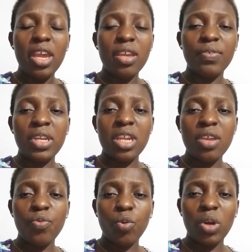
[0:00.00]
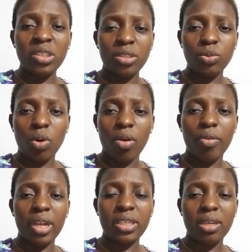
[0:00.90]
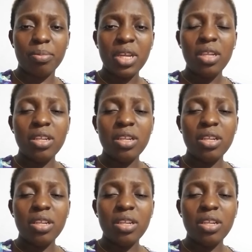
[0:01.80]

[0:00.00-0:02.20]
Even if you wanted to correct them,